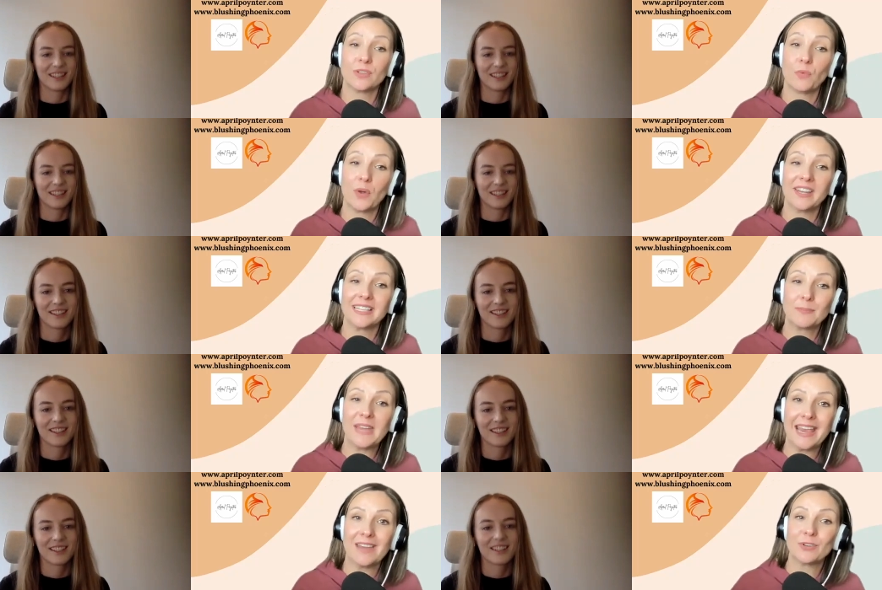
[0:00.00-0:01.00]
Speaker 1: avoidance
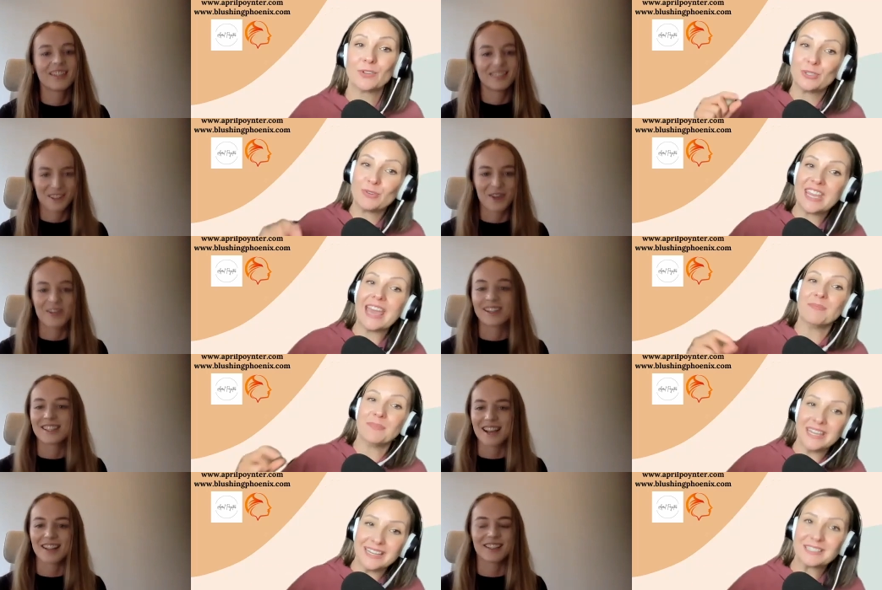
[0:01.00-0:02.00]
behaviors to know get
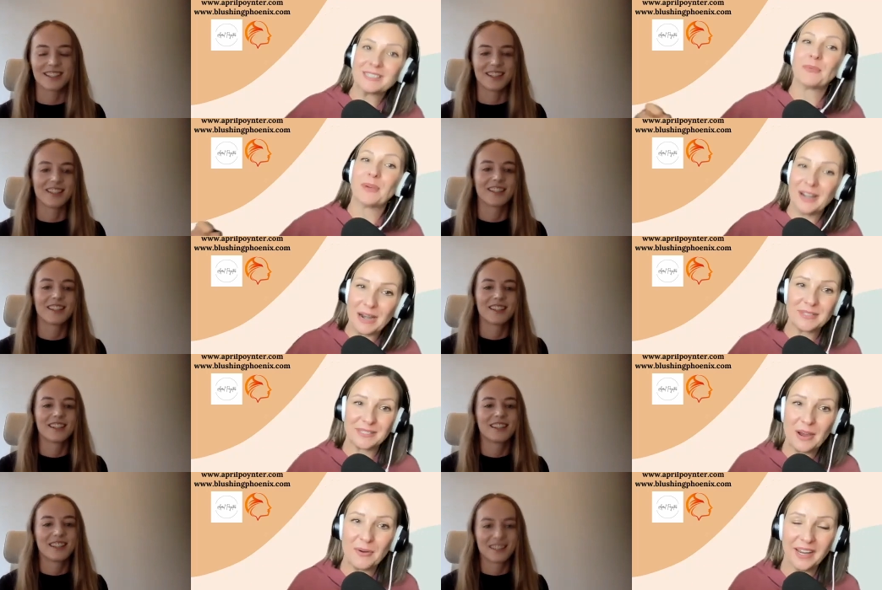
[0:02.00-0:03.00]
exactly. me to where I was
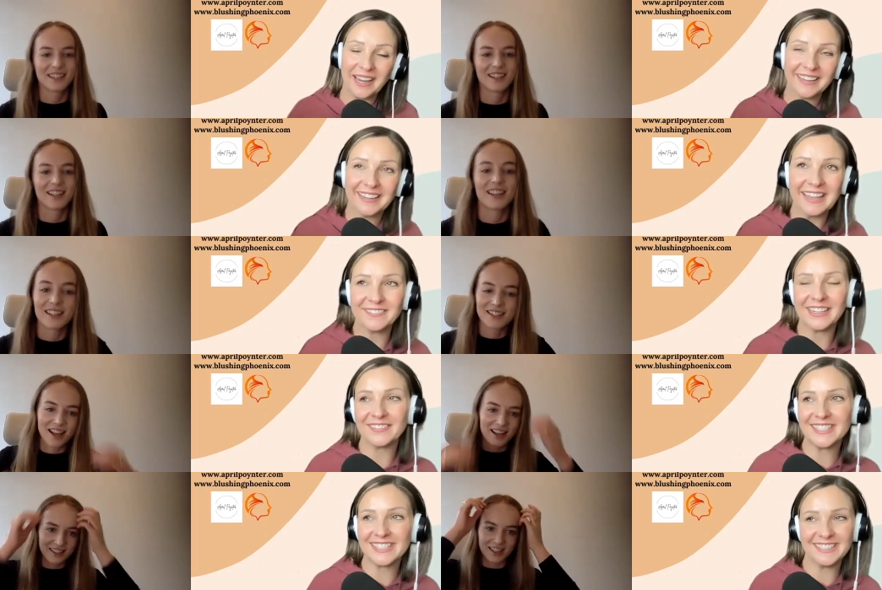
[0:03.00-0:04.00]
going." It,
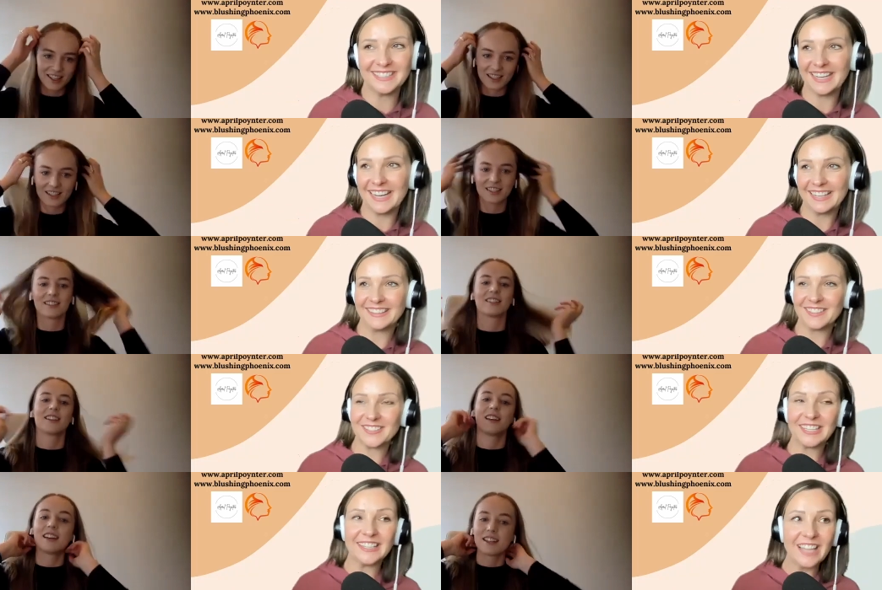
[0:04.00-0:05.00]
exactly. Yeah,
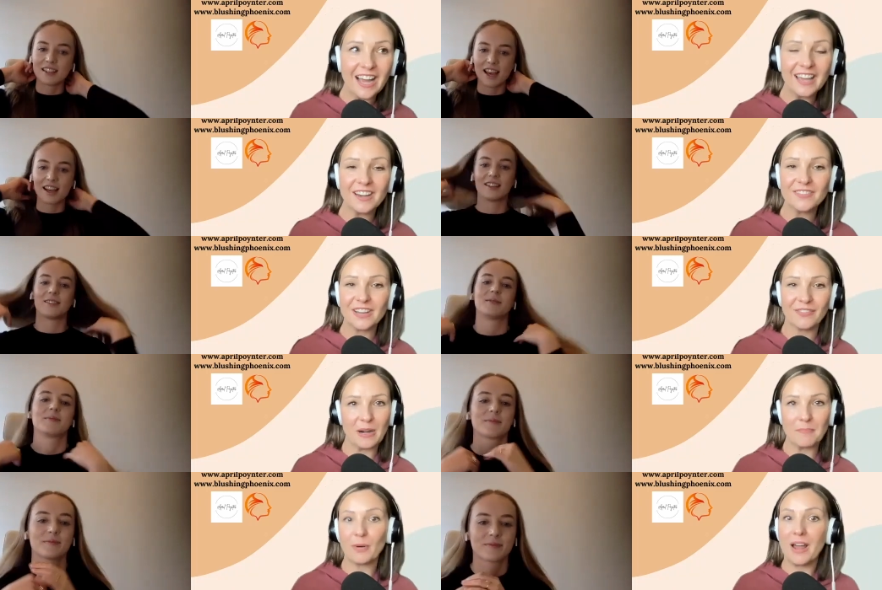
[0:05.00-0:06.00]
there's a lot yeah. of
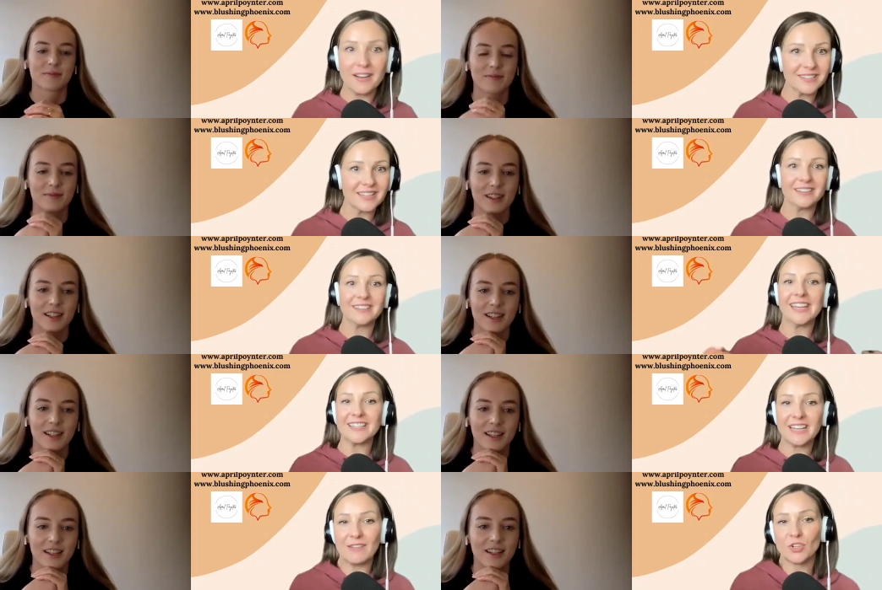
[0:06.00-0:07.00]
different products and
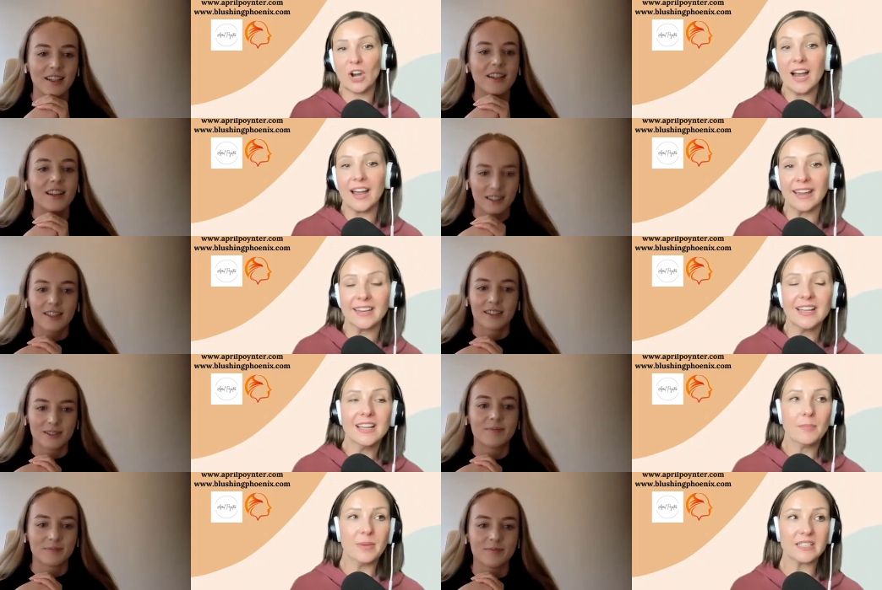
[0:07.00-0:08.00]
things that I've tried
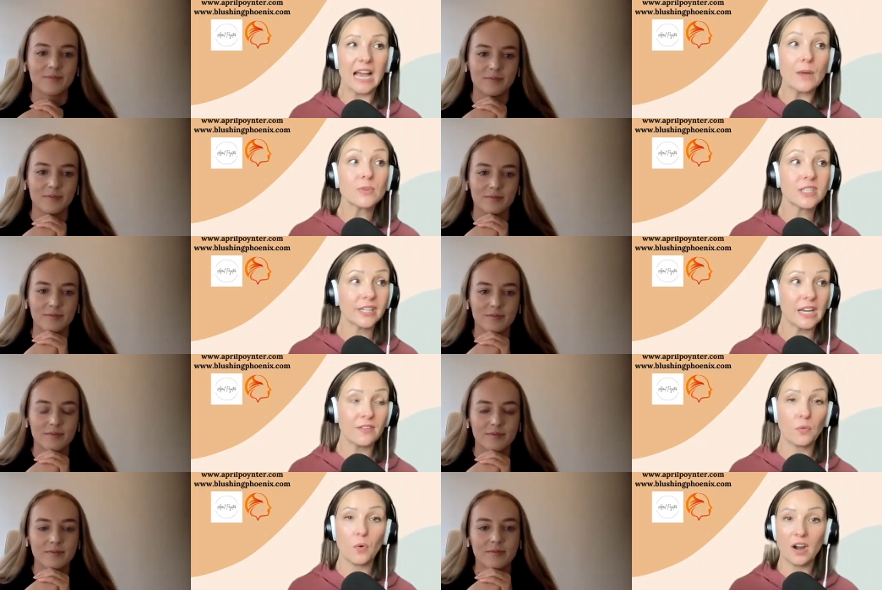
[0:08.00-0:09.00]
because I was mm-hmm. looking
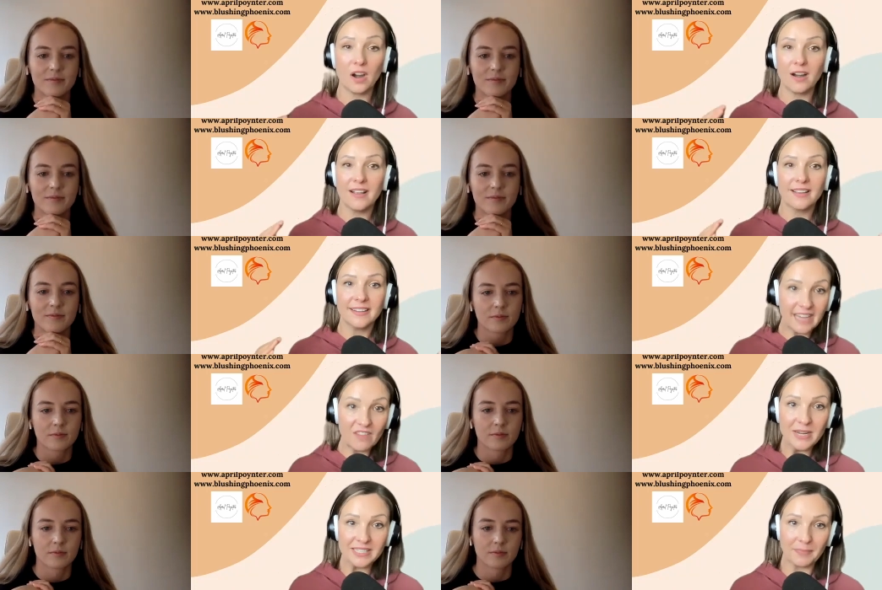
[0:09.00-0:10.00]
for
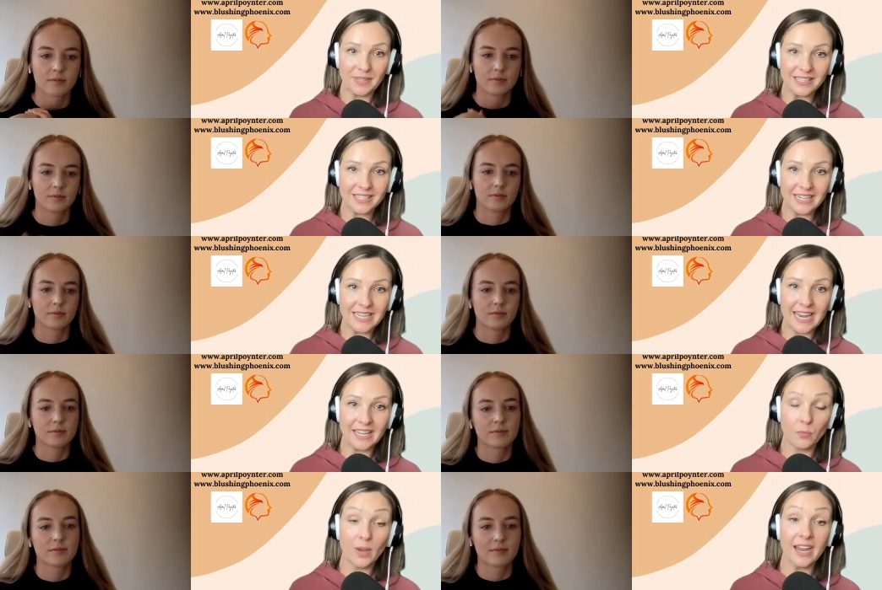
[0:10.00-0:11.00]
give me something that's going to take
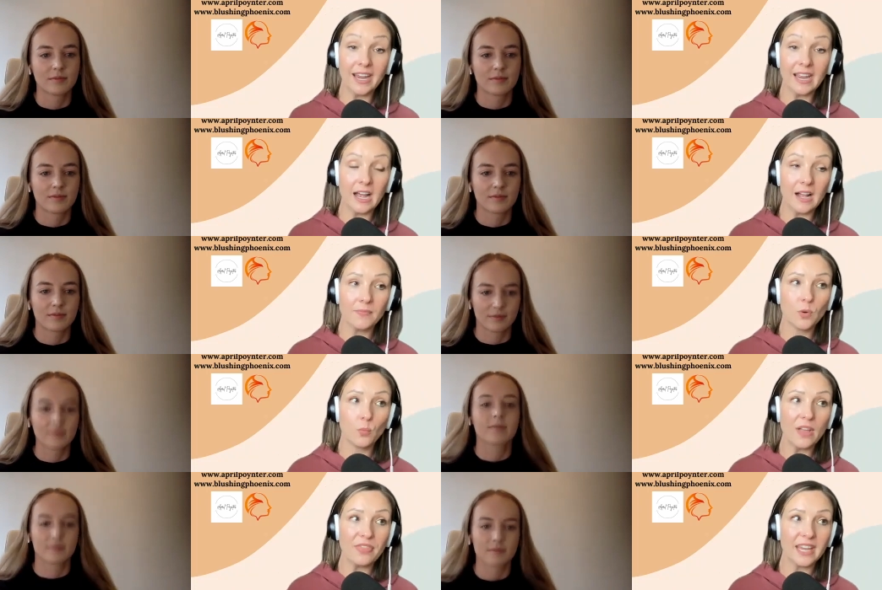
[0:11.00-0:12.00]
it away. Uh, the
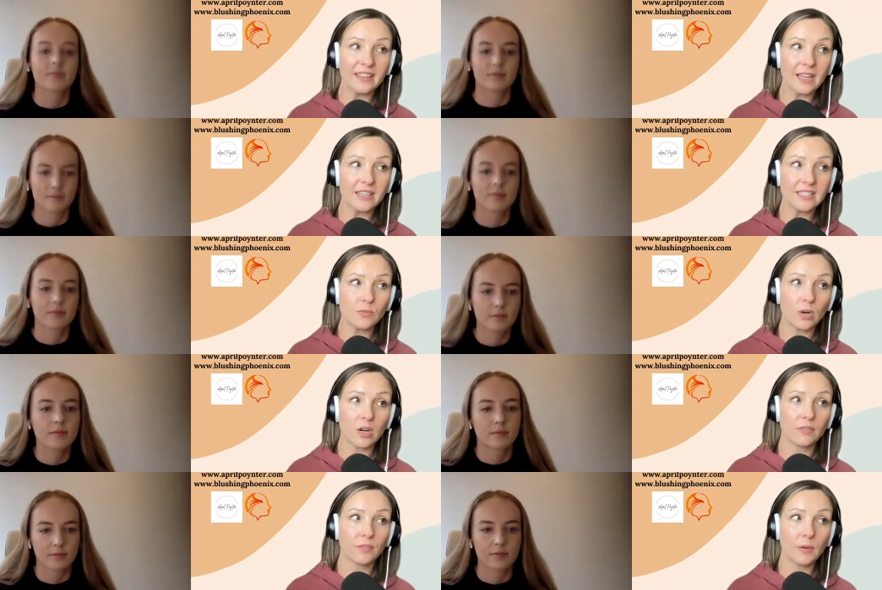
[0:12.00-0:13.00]
one thing that did
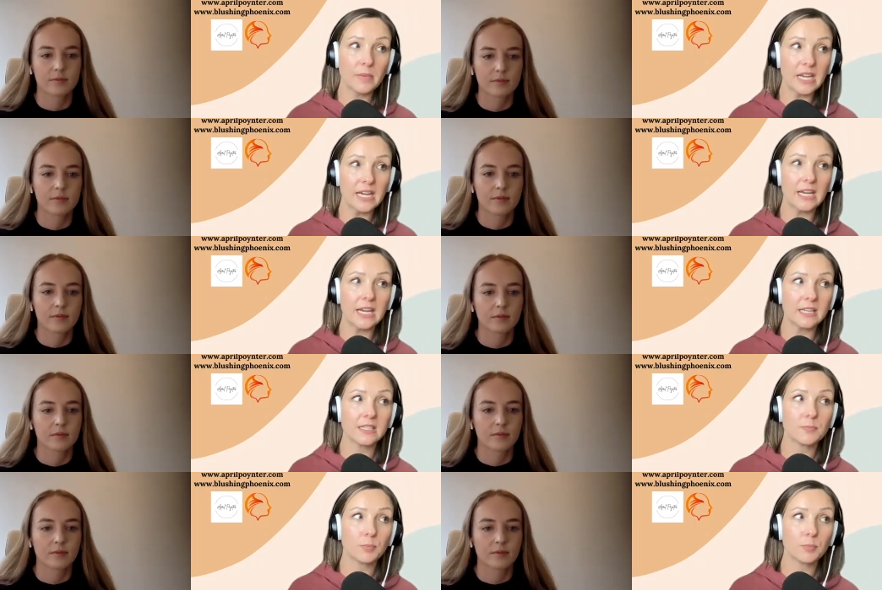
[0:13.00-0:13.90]
work for me is